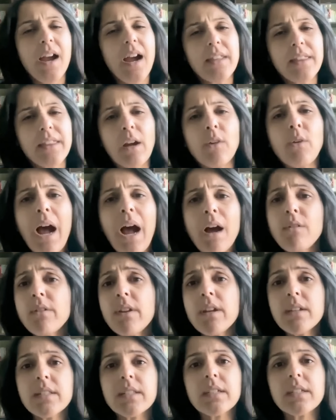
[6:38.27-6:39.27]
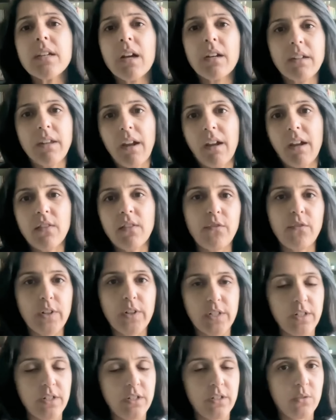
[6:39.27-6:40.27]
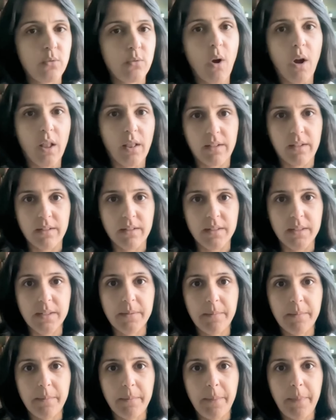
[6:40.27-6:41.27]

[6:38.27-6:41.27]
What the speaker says: Now, how does gut health fit into all this?